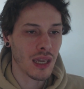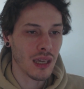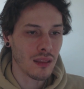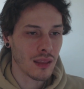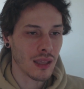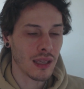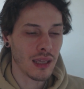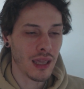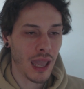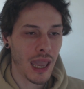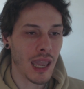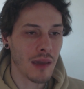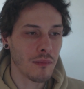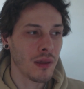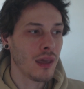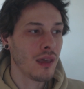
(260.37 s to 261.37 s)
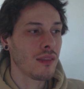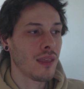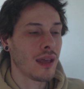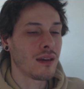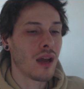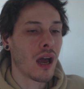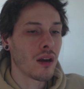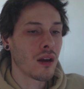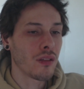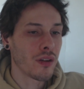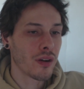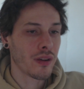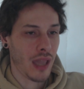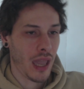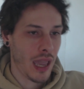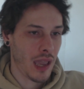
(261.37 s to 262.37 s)
in the game that not other
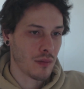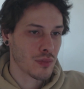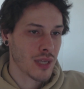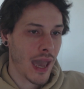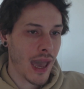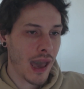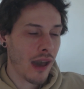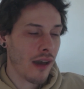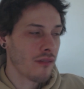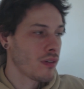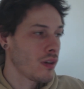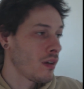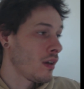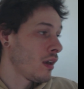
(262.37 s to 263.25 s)
games have.